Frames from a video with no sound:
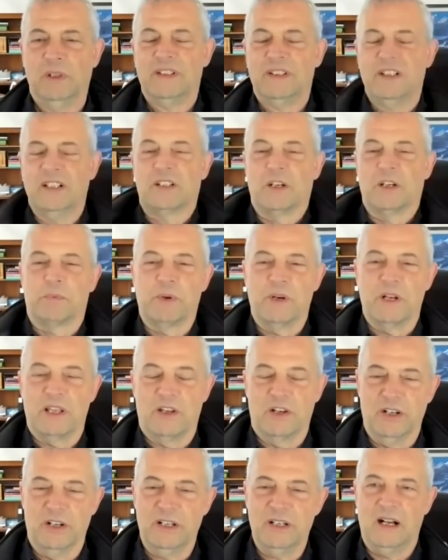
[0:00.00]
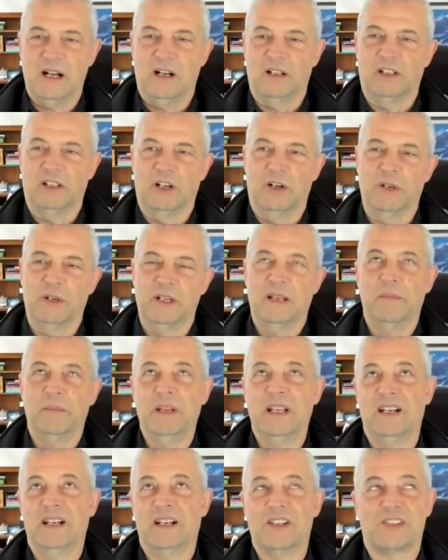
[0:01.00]
I think they're pretty good. Although, I
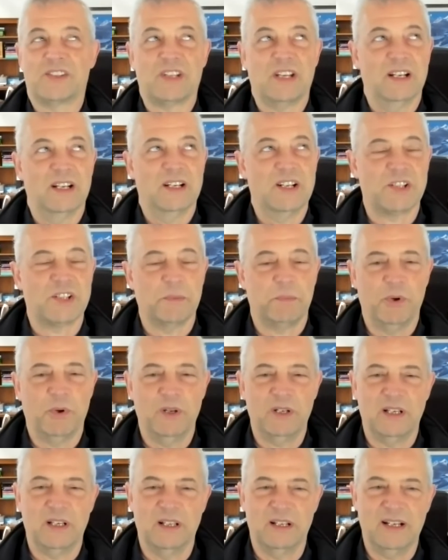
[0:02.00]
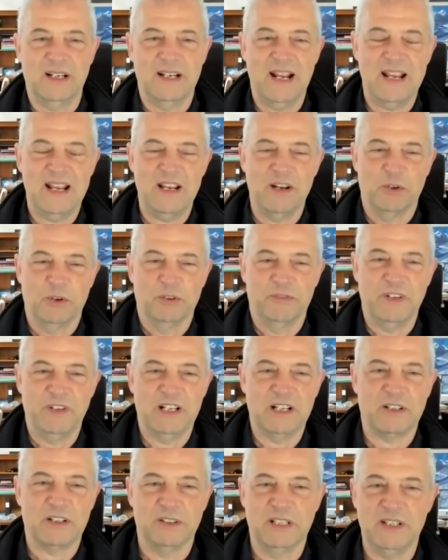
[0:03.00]
mean, it is kind of disappointing that an 8-year-old
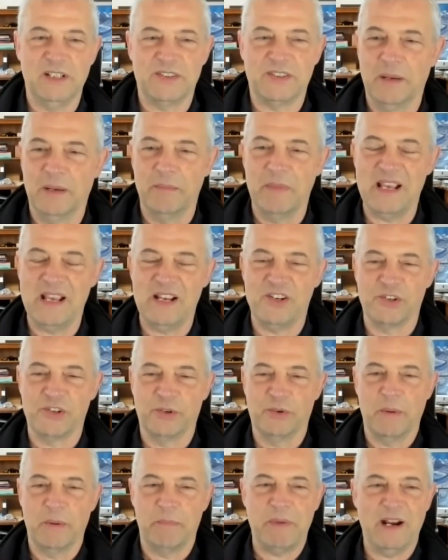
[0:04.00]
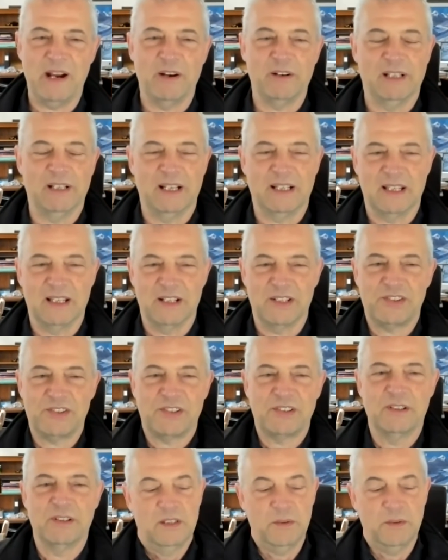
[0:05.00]
vehicle needs a major repair like this.